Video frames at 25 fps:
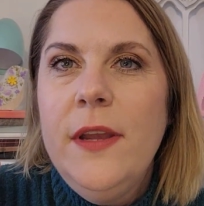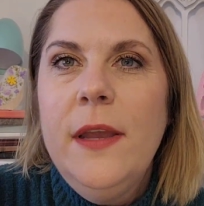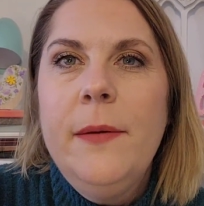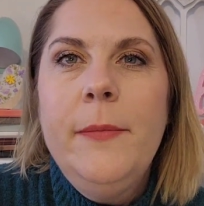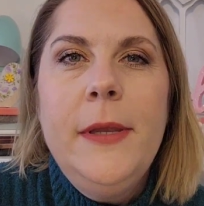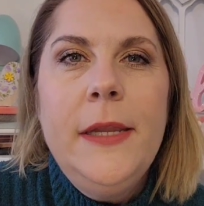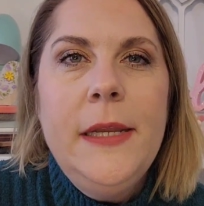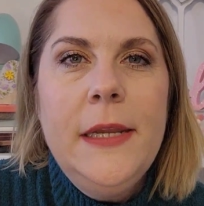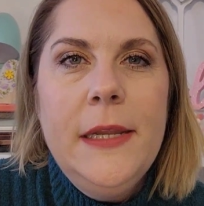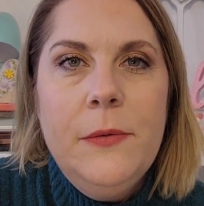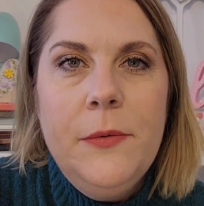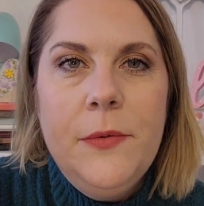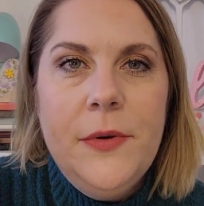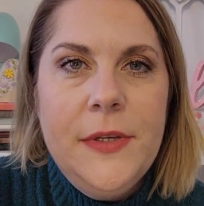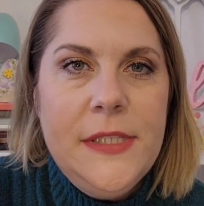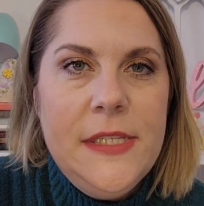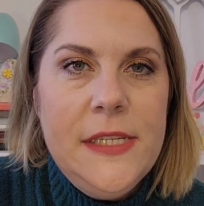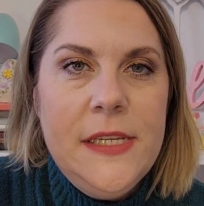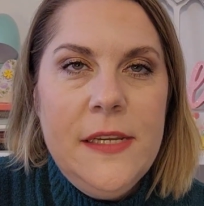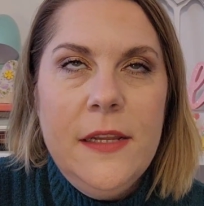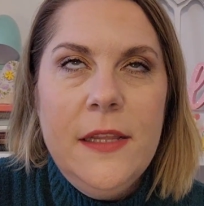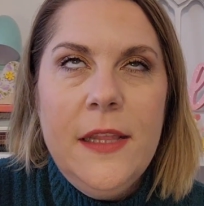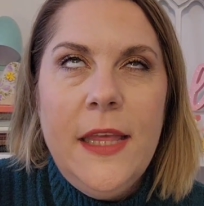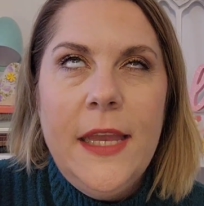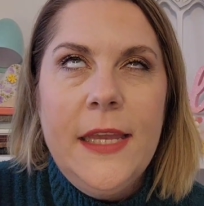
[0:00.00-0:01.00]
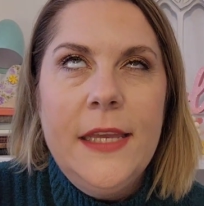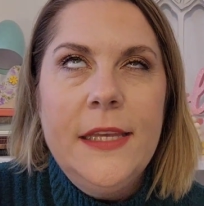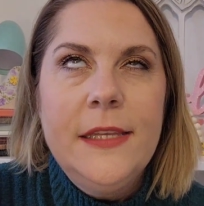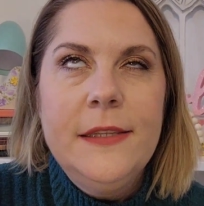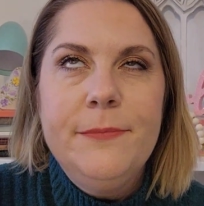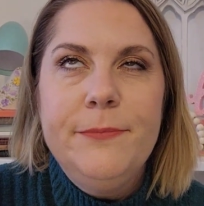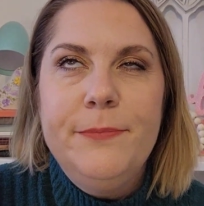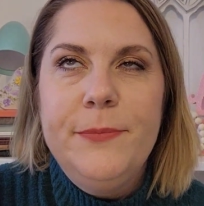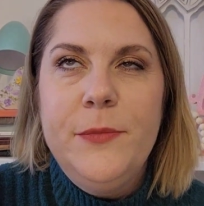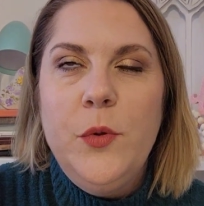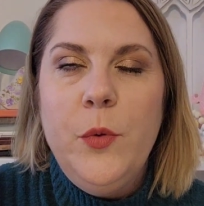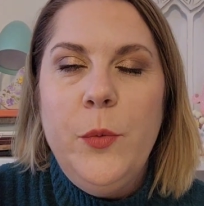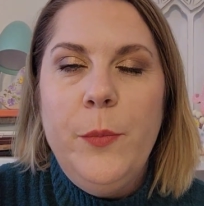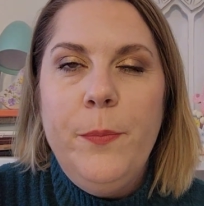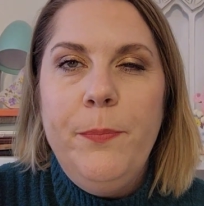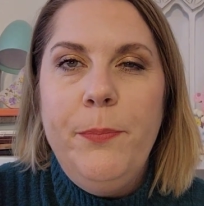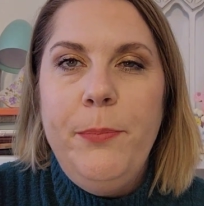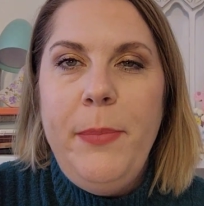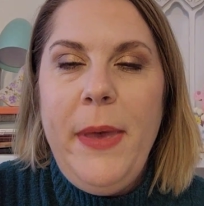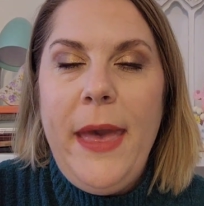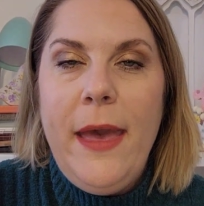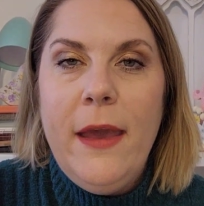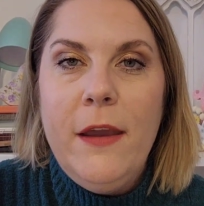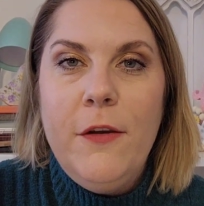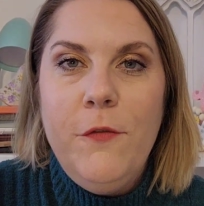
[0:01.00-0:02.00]
I mean, it wasn't like a little
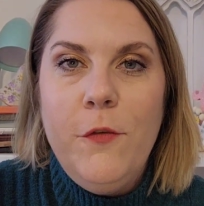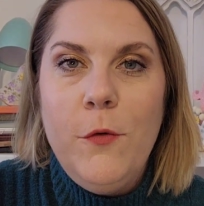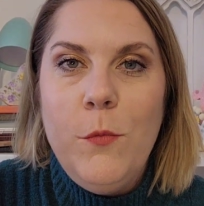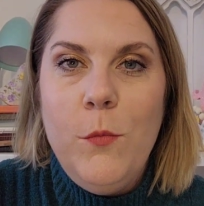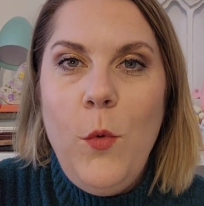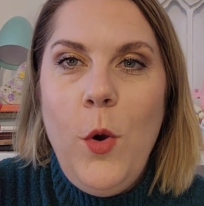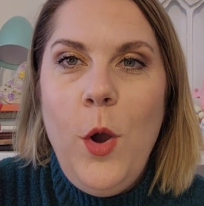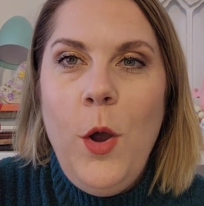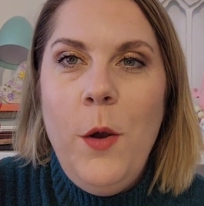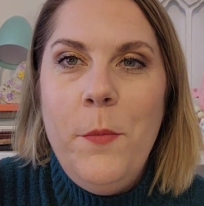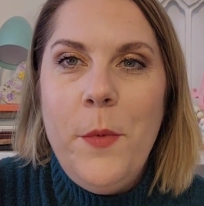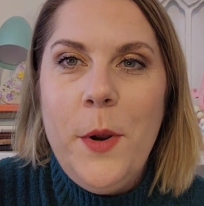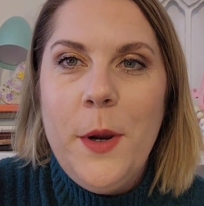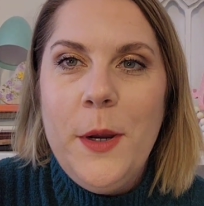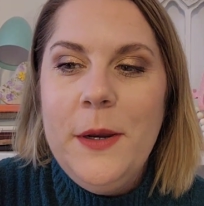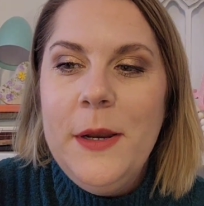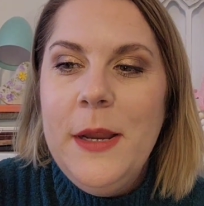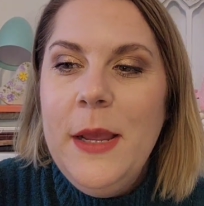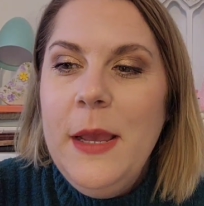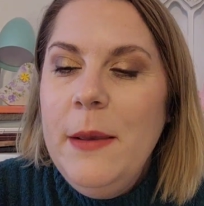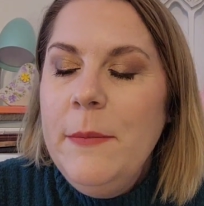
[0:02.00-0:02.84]
pack from Walmart,